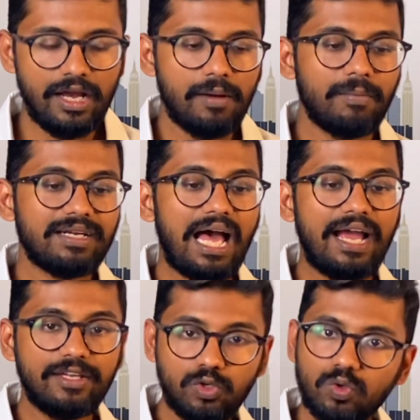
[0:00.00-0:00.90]
but
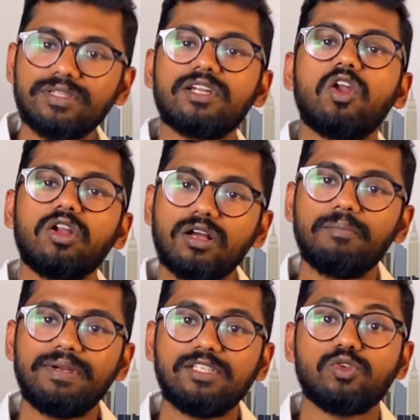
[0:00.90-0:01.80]
I know there are a lot of
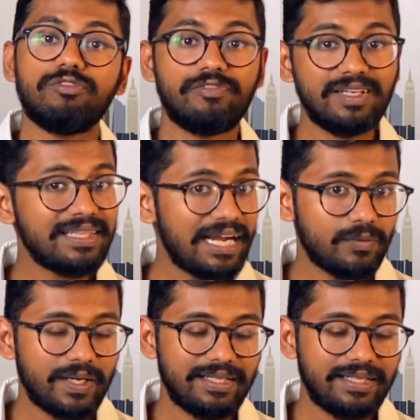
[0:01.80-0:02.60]
companies who feel that way.